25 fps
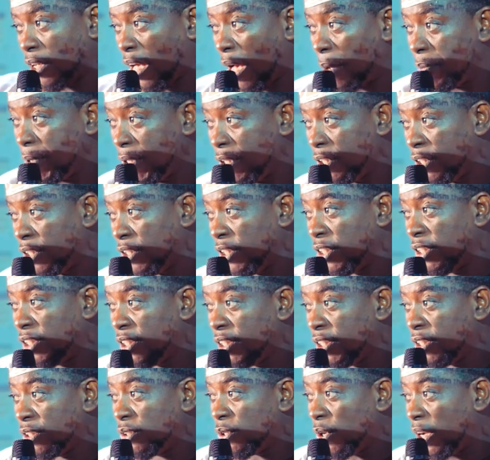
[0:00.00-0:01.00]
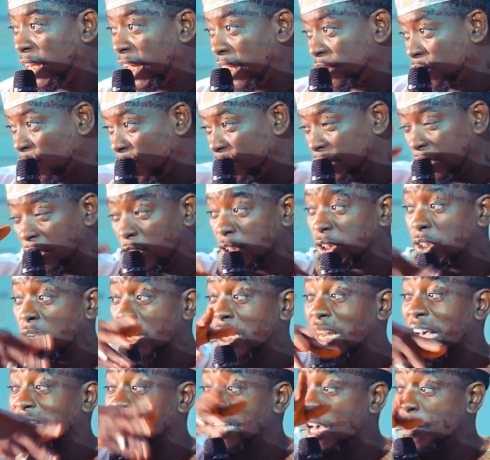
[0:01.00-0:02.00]
Abi, don't
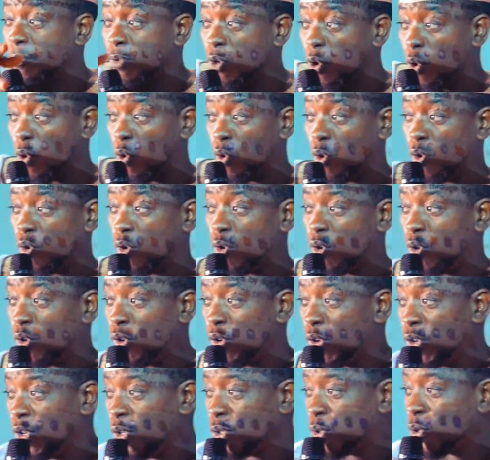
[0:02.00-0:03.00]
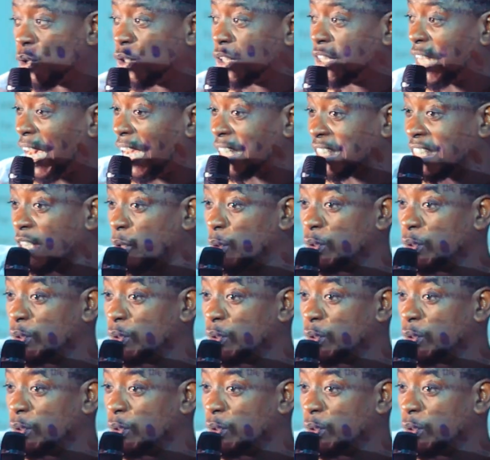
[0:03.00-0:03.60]
let them know, so that they